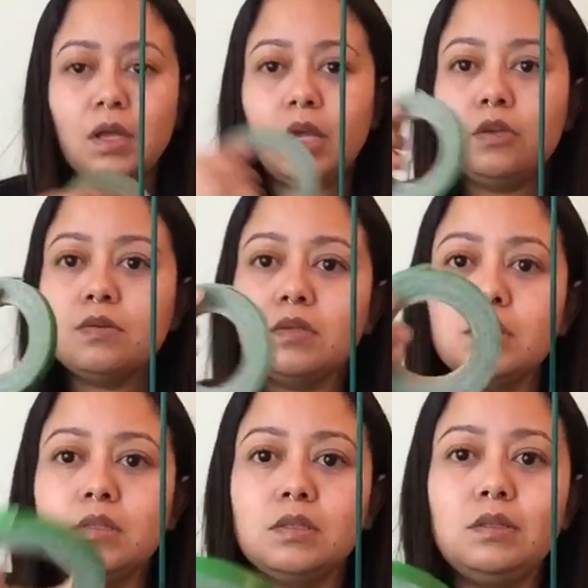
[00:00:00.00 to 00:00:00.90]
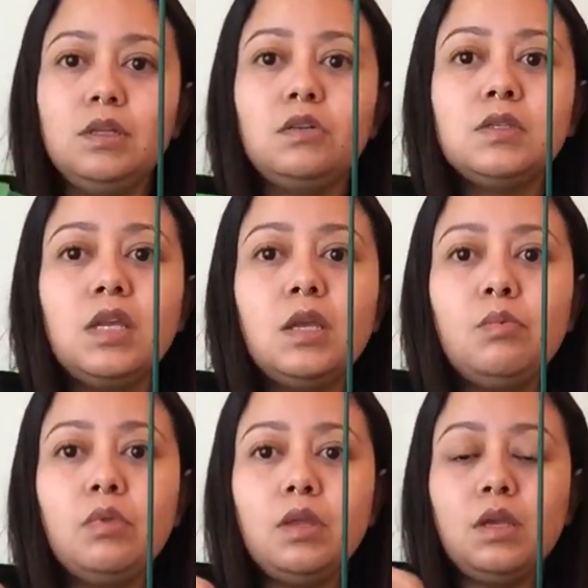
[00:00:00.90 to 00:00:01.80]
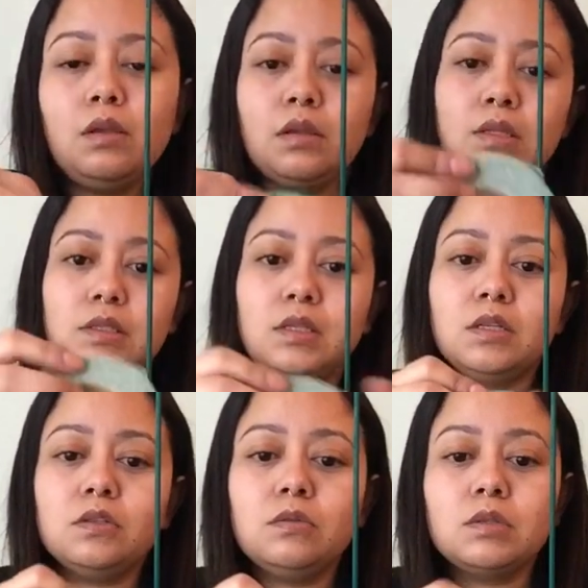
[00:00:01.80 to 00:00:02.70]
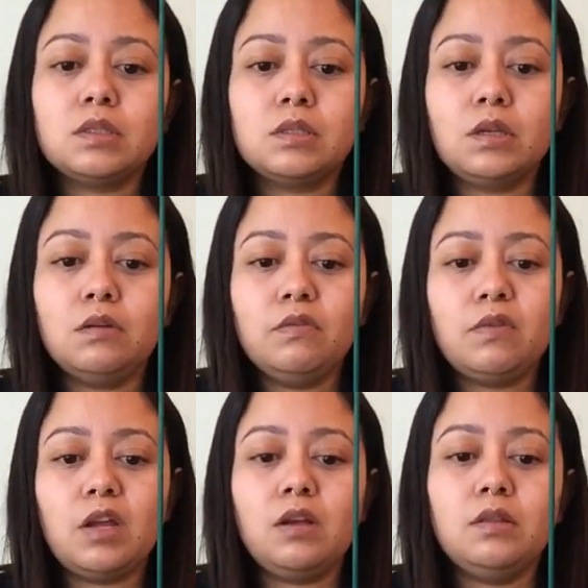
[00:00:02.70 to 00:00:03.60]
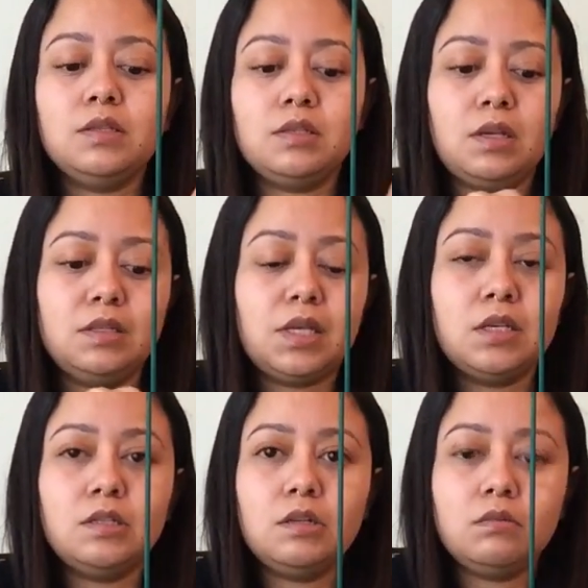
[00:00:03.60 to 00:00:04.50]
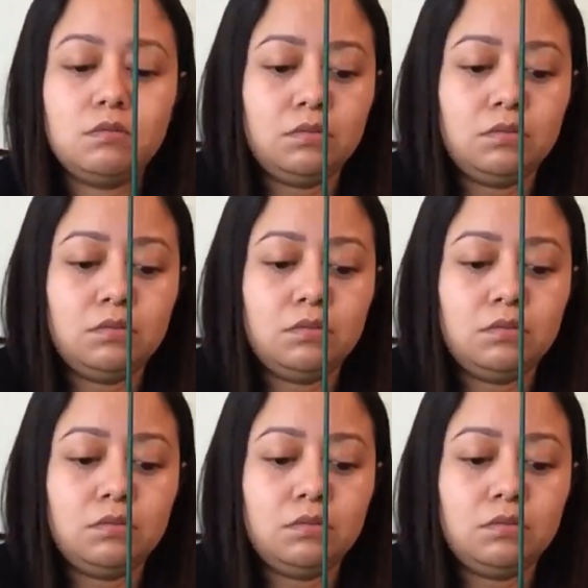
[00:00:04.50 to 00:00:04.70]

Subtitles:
I used this little tape thing. It sticks to itself. I got this at Daiso,